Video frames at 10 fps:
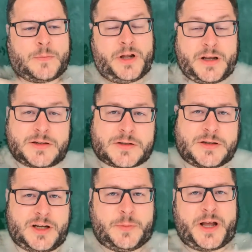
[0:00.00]
But he also
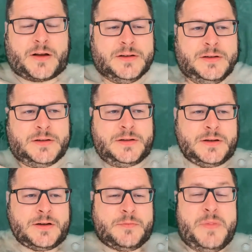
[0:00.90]
talked about
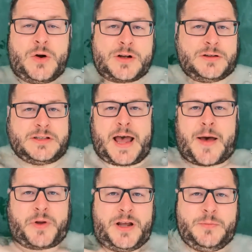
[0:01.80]
miracles
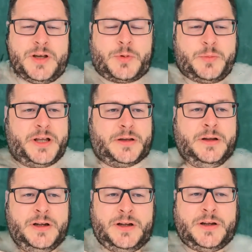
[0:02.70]
happening, people being